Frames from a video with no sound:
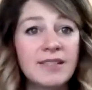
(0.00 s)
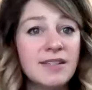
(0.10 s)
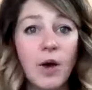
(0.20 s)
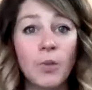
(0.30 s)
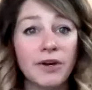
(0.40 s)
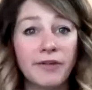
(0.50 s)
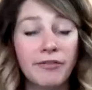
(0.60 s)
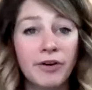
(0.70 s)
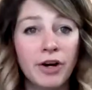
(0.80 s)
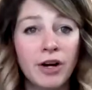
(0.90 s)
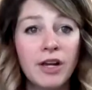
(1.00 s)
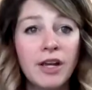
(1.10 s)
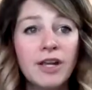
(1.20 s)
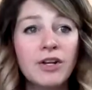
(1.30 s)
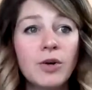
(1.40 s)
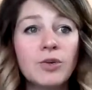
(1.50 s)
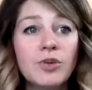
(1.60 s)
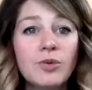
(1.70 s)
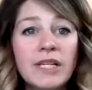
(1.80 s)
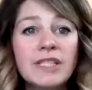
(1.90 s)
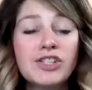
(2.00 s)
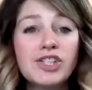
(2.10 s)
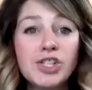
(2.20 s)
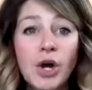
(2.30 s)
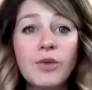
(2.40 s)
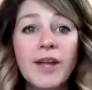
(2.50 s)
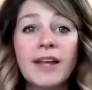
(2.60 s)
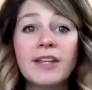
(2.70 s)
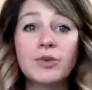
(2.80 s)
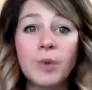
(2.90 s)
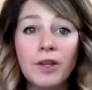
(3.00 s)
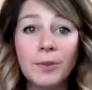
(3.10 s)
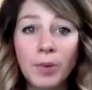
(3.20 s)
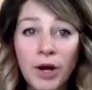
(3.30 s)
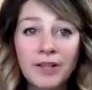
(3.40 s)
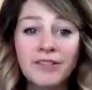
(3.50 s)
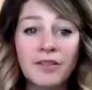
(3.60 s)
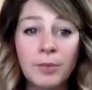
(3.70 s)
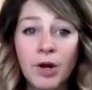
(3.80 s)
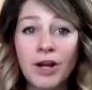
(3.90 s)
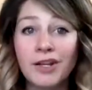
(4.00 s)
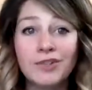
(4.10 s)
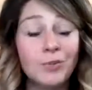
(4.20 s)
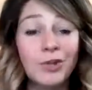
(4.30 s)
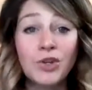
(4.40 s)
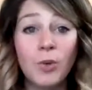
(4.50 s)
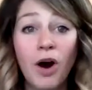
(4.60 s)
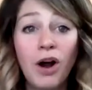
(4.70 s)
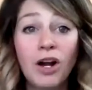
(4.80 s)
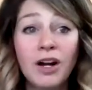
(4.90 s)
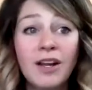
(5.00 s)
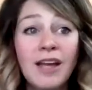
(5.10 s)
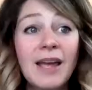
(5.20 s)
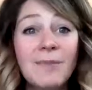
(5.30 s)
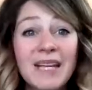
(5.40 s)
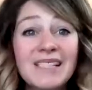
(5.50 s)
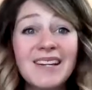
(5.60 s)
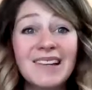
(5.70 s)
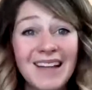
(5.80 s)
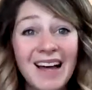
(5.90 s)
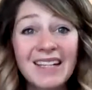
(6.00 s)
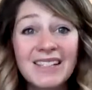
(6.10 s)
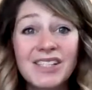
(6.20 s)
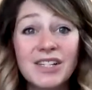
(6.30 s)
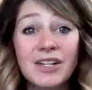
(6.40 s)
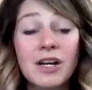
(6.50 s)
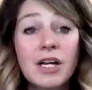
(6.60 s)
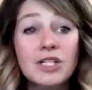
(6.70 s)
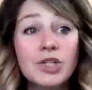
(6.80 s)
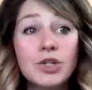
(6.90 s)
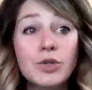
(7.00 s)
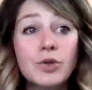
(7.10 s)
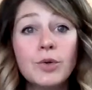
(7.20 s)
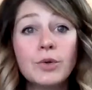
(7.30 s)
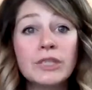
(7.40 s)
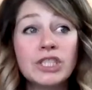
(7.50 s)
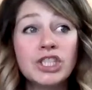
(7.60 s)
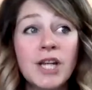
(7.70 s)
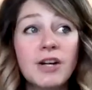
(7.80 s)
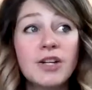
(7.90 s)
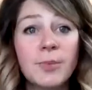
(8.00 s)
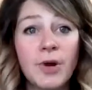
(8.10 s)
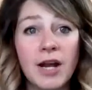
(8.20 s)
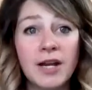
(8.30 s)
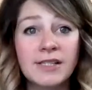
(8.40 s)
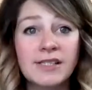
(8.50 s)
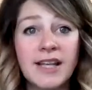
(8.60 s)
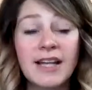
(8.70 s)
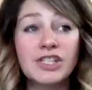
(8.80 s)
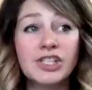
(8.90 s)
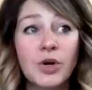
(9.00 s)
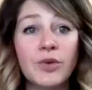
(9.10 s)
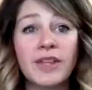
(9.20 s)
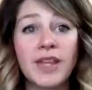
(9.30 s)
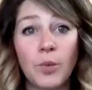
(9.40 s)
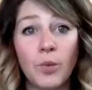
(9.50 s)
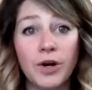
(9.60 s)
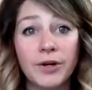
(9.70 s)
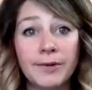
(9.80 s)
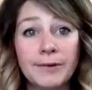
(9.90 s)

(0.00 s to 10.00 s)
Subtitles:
It's not working for her. You need to show that you are the product of the product. When you are, it makes it a lot easier to share your products and show that they work.